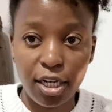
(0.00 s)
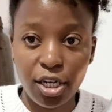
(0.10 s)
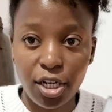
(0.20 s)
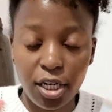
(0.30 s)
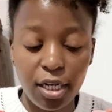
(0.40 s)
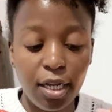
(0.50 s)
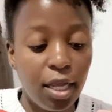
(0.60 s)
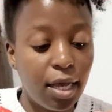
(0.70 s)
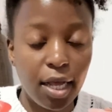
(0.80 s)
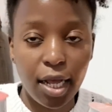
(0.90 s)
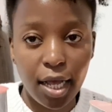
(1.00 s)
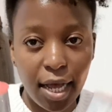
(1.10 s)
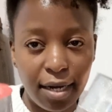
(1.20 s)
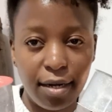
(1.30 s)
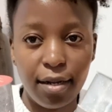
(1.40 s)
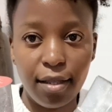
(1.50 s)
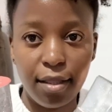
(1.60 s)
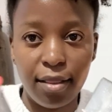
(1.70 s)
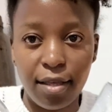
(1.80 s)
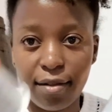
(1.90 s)
she had
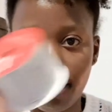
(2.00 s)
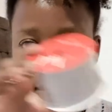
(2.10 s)
the